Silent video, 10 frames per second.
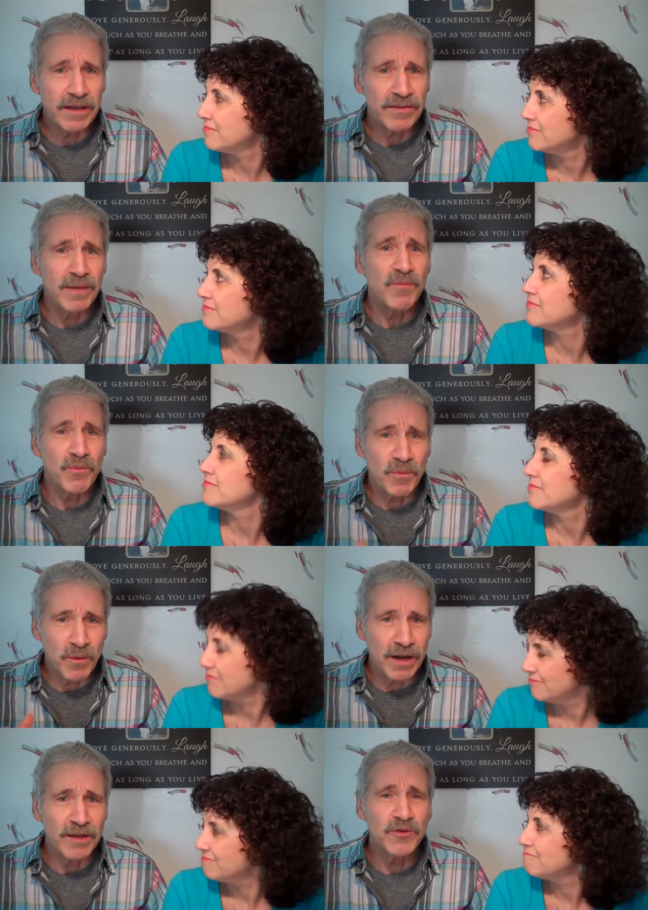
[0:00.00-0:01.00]
Speaker 1: get them
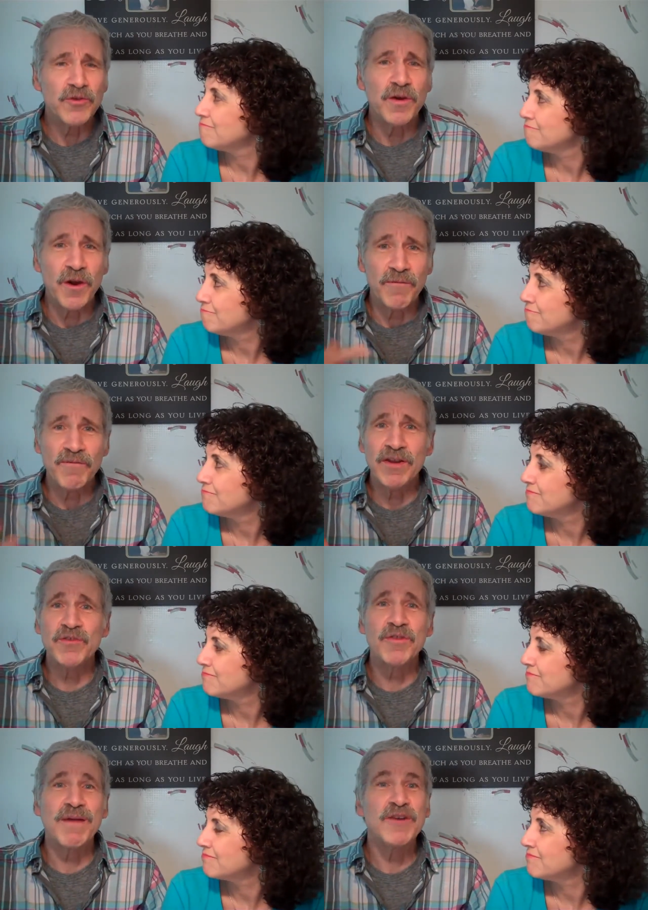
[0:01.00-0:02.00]
when I, I'm finished
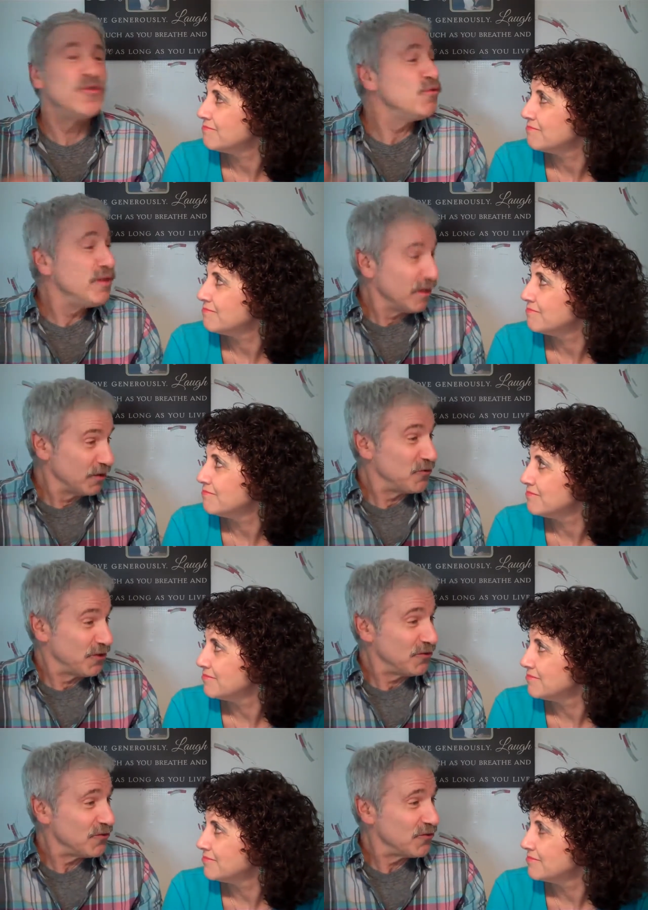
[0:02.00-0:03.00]
with my due
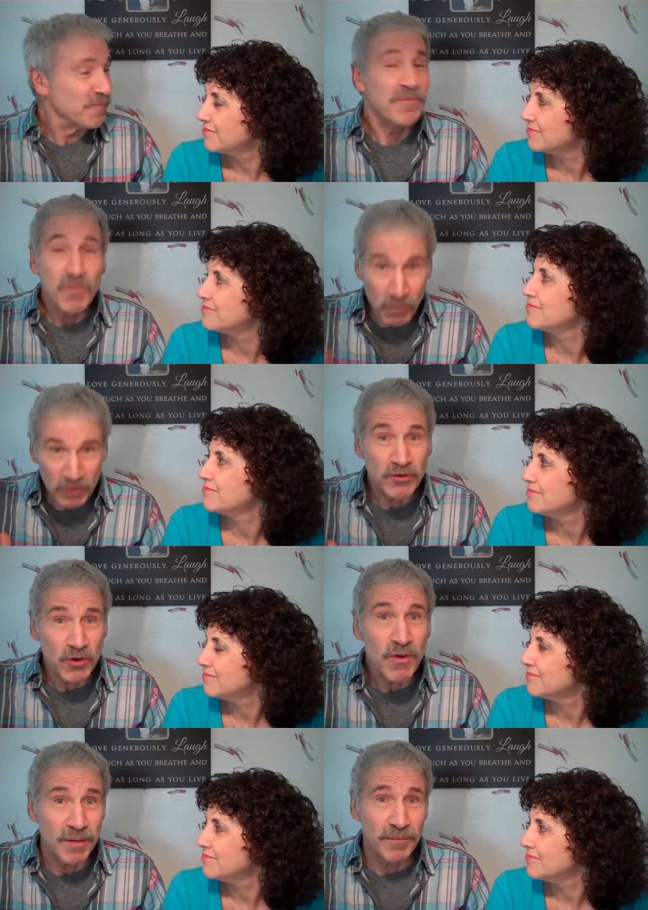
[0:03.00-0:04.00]
diligence. We'll
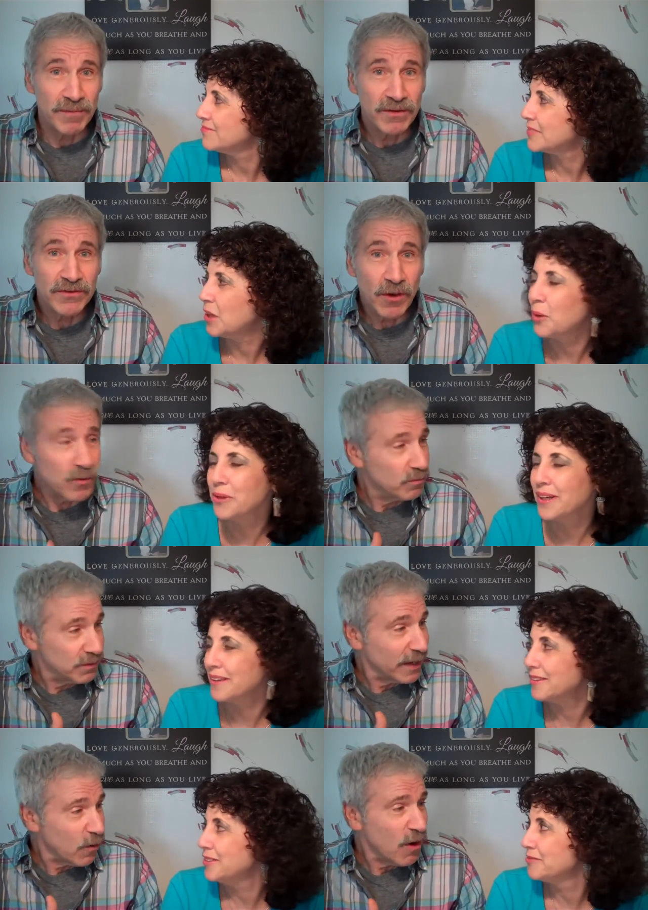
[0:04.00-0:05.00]
do them. So okay.
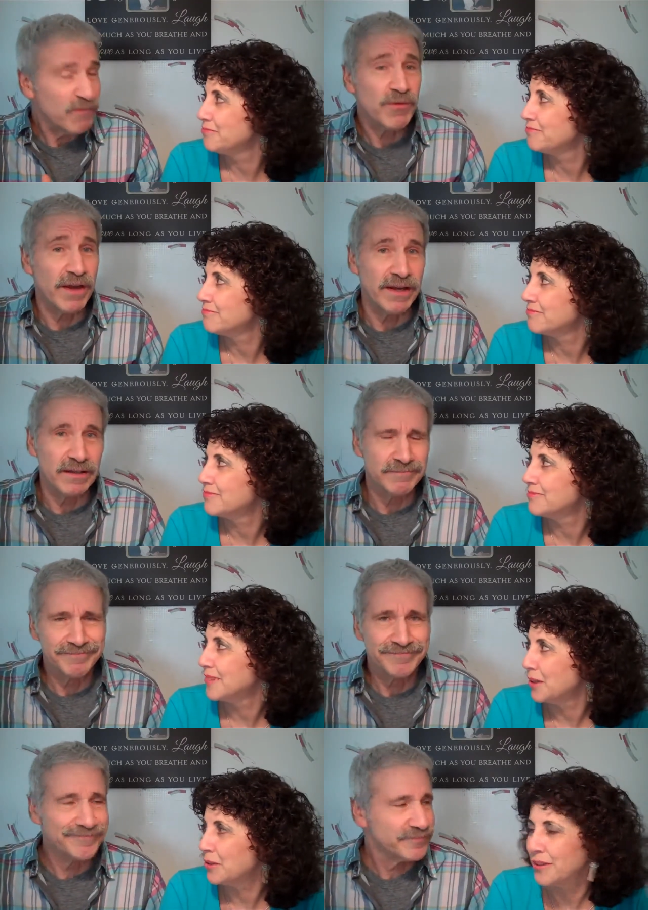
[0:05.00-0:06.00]
lay off already.
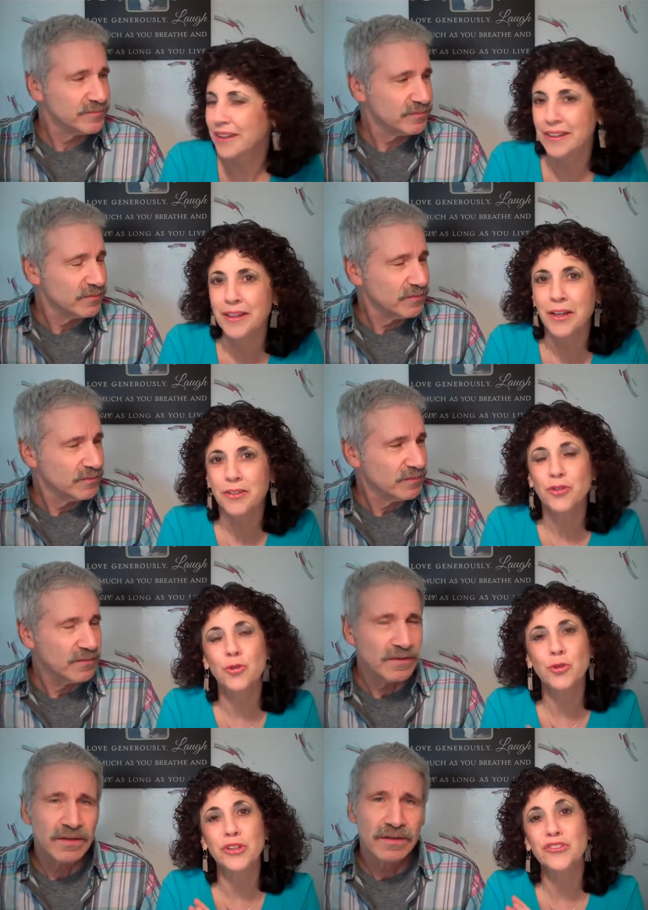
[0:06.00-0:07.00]
Speaker 2: All right. So
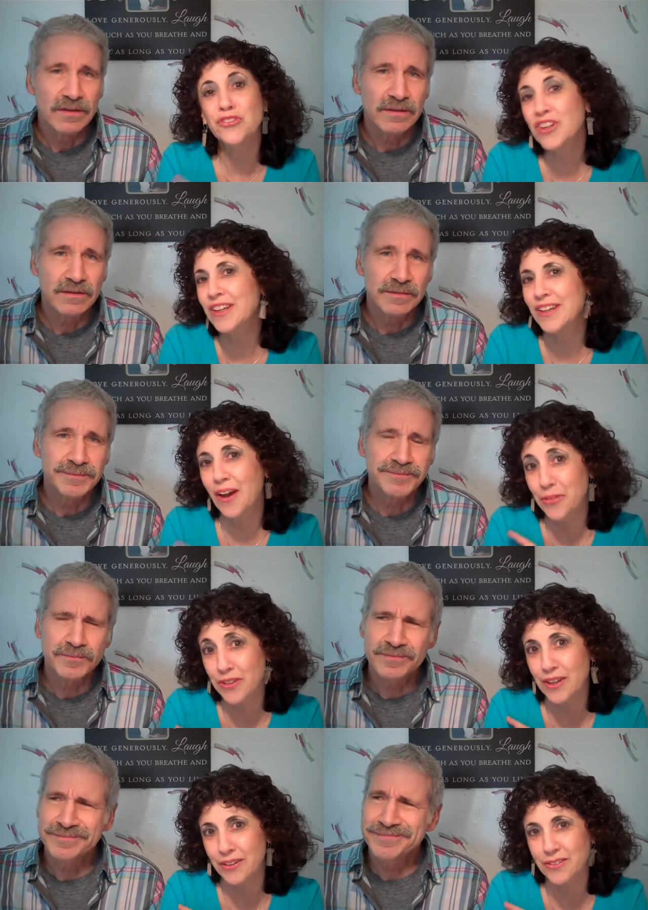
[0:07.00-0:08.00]
you can see how
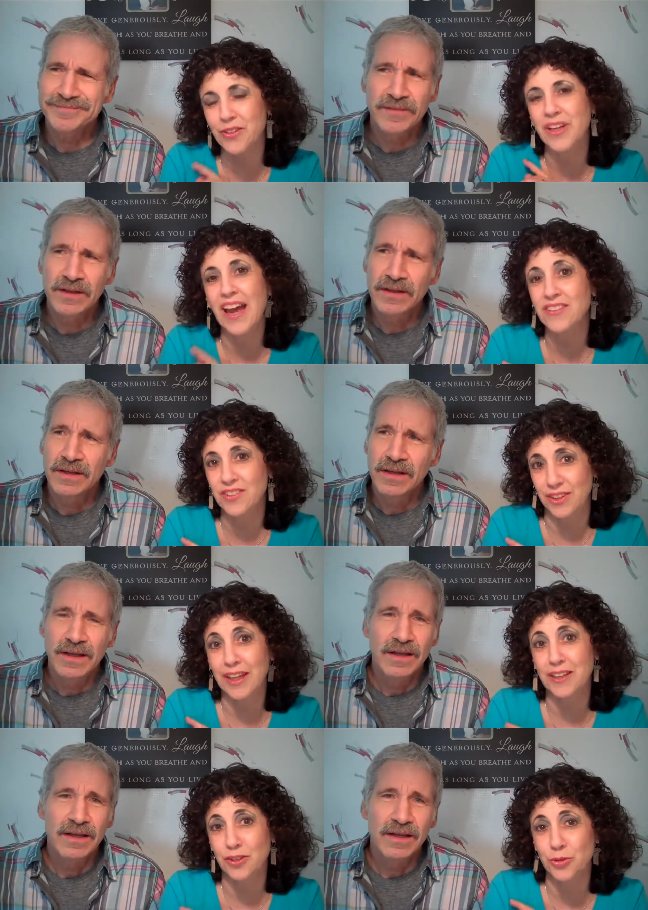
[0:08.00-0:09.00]
this could
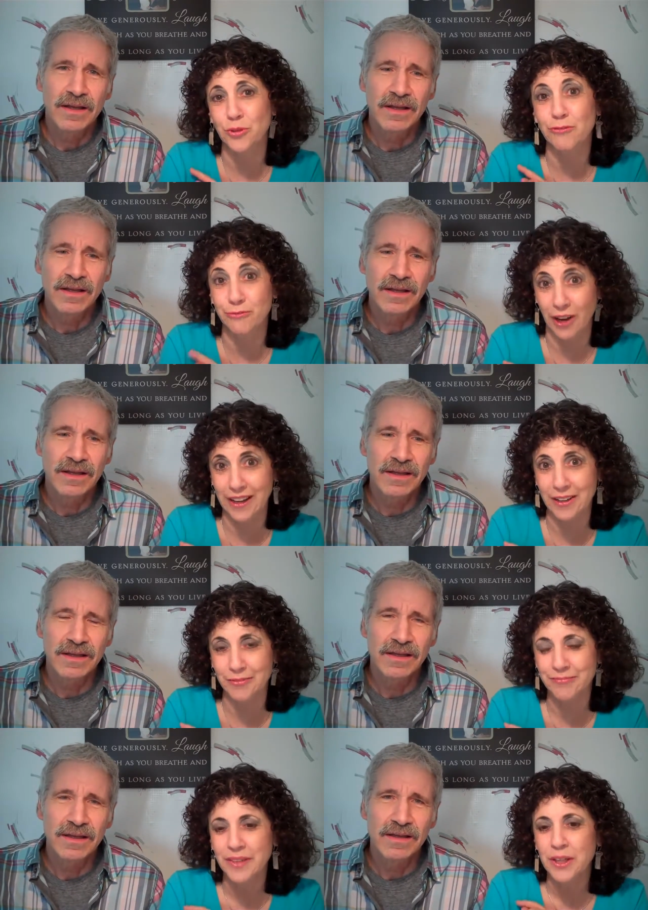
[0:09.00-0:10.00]
escalate into a fight.
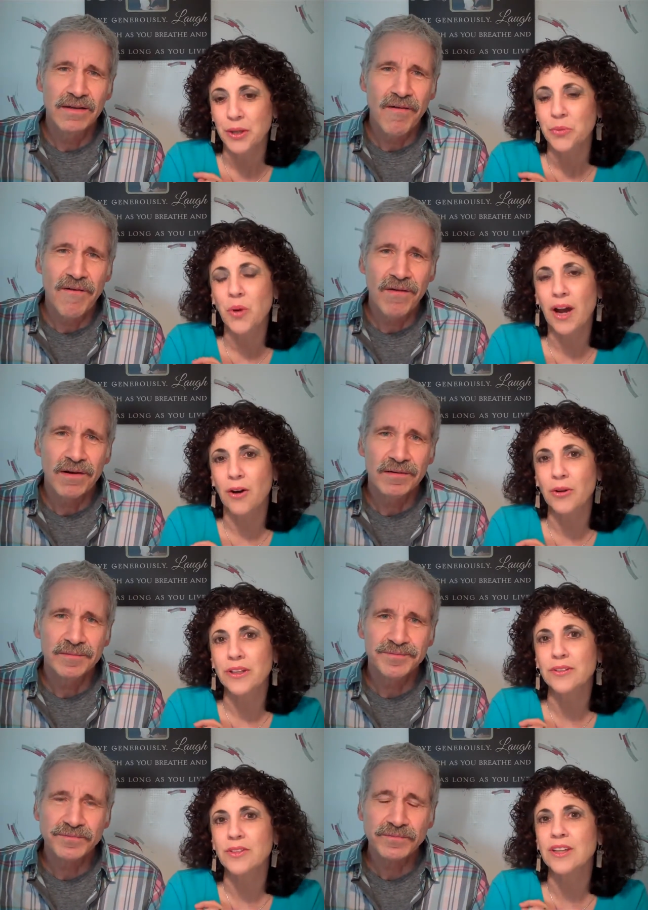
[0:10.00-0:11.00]
Well,
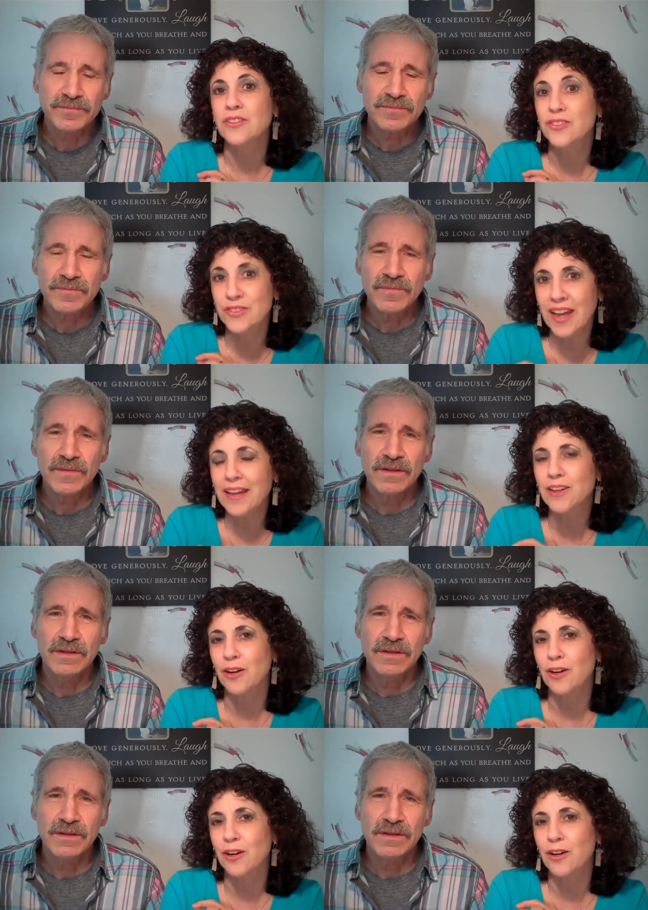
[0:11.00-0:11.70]
in, instead